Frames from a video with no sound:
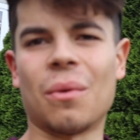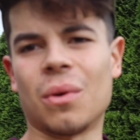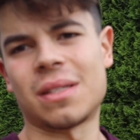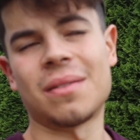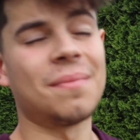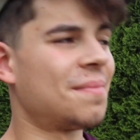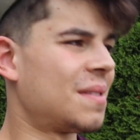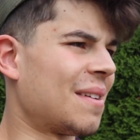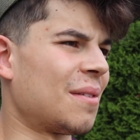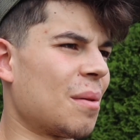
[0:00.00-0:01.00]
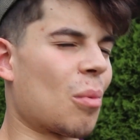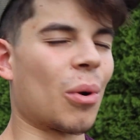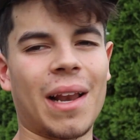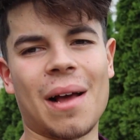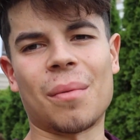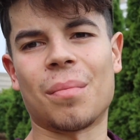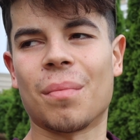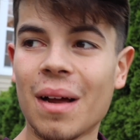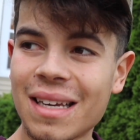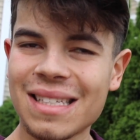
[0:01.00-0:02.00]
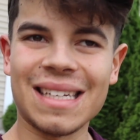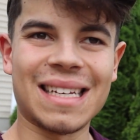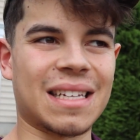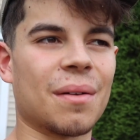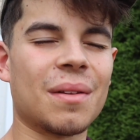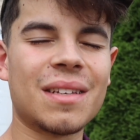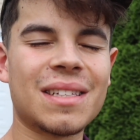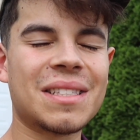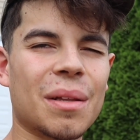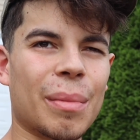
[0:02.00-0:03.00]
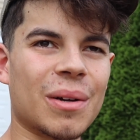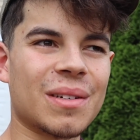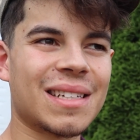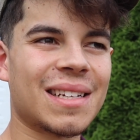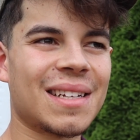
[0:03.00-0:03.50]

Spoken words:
Well, it's 7 in the morning now, but because. Listen to the birds.